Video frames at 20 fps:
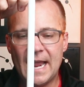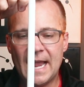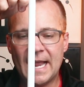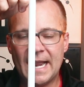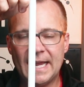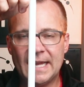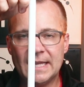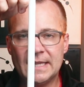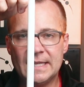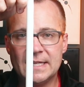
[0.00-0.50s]

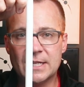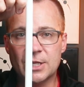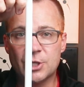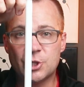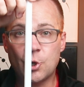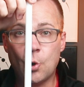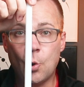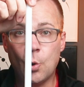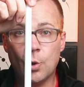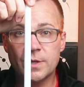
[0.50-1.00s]
and I can lean
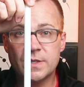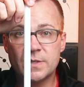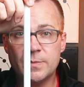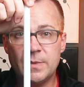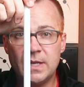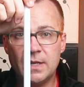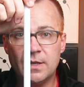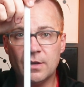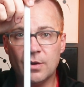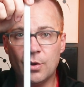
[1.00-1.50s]
it towards
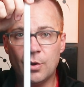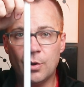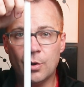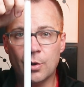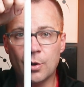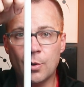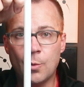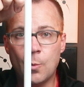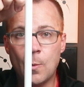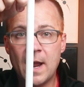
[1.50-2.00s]
me
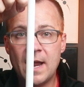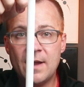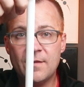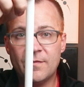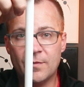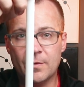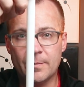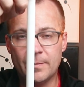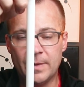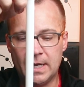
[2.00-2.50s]
or away
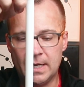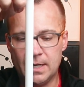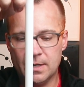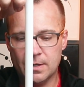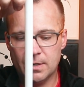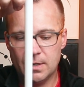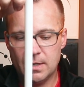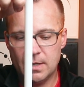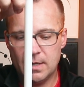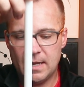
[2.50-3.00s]
from
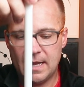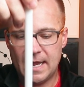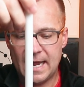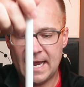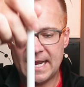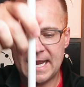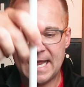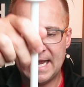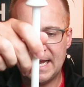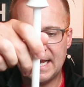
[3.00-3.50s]
me,
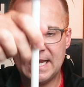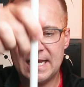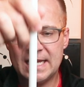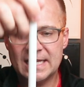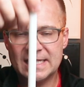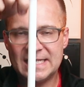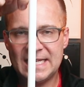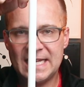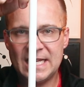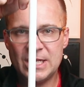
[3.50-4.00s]
and I can
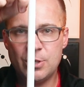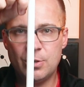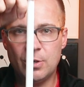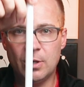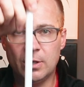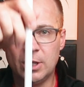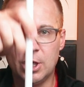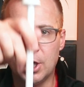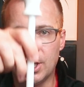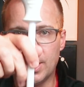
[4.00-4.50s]
continue
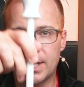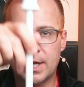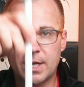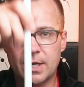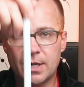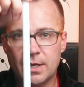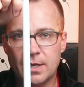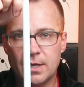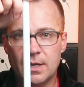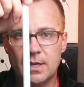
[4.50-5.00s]
to look
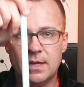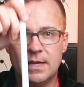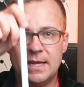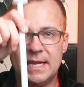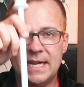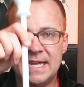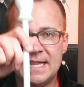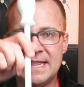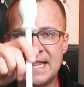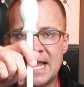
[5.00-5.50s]

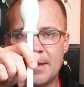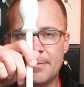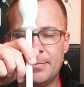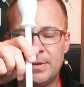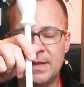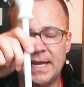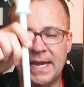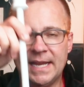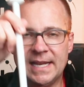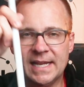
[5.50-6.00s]
in that
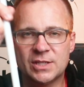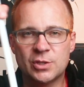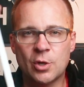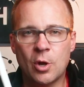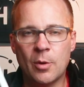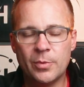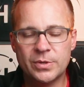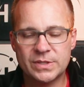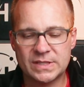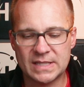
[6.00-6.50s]
plane. It's
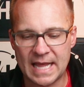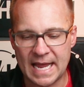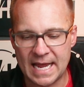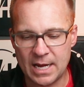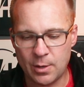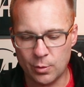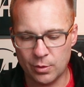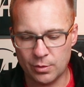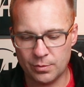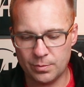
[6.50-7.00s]
almost
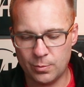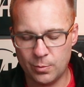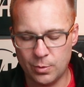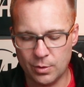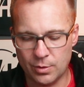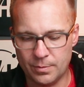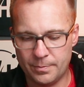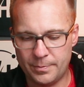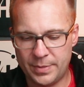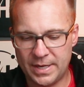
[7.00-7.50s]
like
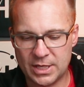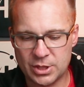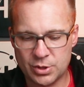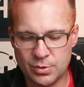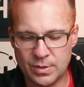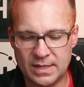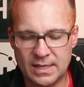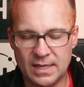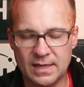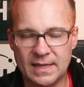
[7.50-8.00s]
we're
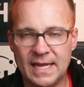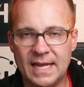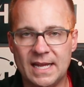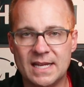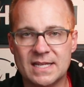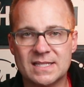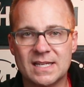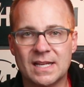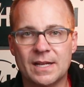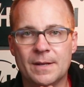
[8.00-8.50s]
picturing the
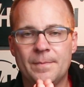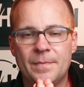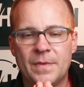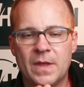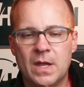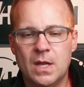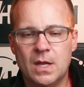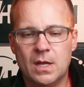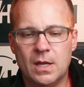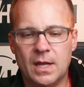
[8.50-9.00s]
leg as a
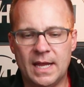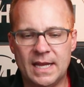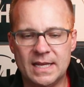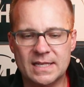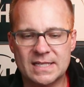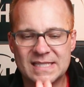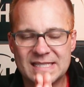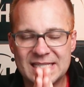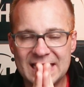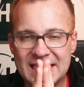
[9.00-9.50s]

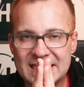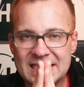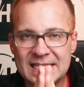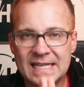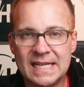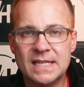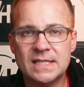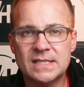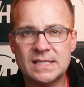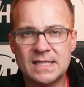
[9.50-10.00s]

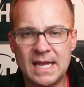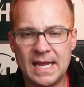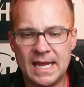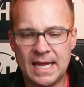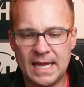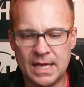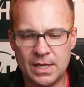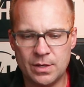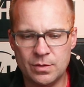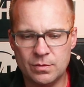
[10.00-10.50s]
CT
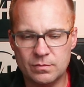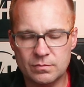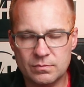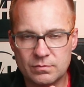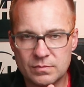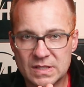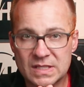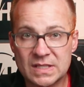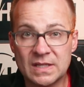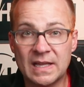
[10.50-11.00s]
scan
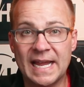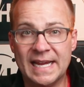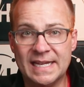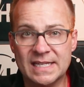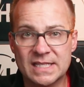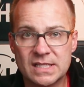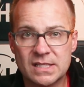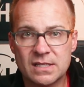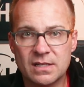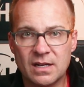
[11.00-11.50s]

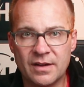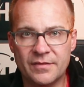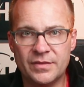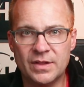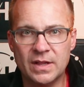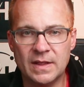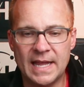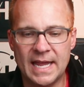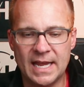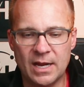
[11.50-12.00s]
slice of
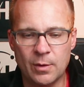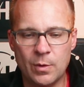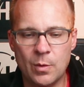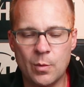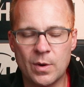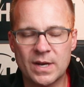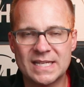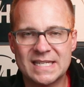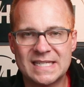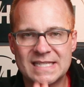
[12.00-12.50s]
the leg, and we
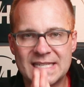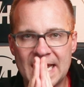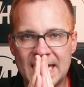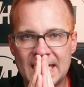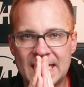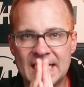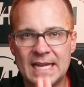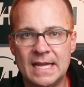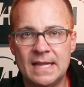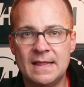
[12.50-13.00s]
want to
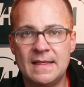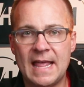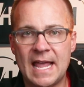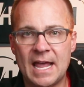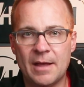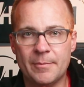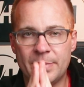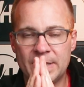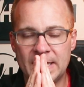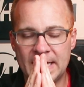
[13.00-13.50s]
stay in
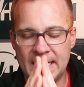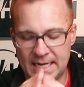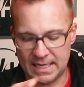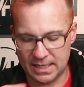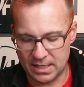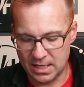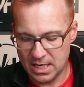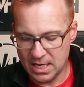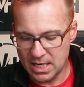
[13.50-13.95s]
that plane.